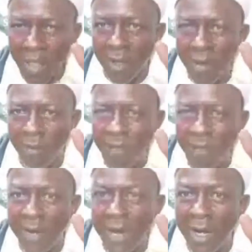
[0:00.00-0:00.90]
of
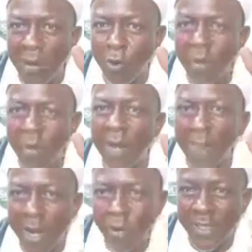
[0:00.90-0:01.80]

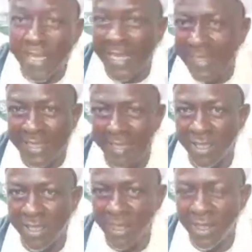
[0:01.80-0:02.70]
coronavirus
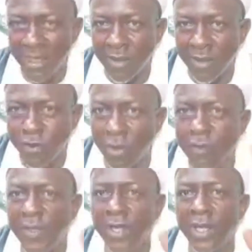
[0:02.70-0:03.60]
exists. Some
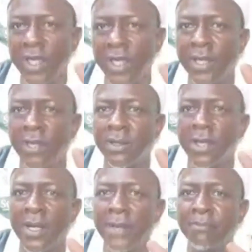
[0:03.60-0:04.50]
think it is
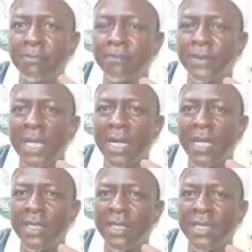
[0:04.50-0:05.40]

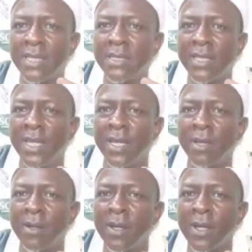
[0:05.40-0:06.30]
just
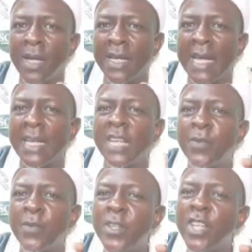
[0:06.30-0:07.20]
an
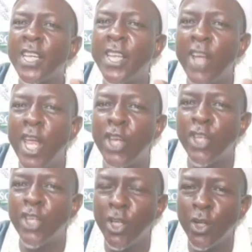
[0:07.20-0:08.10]
artificial
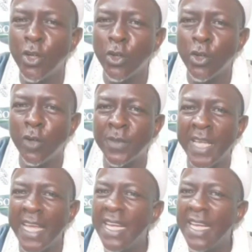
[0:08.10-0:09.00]
creation of
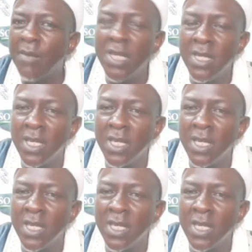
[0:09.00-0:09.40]
the enemy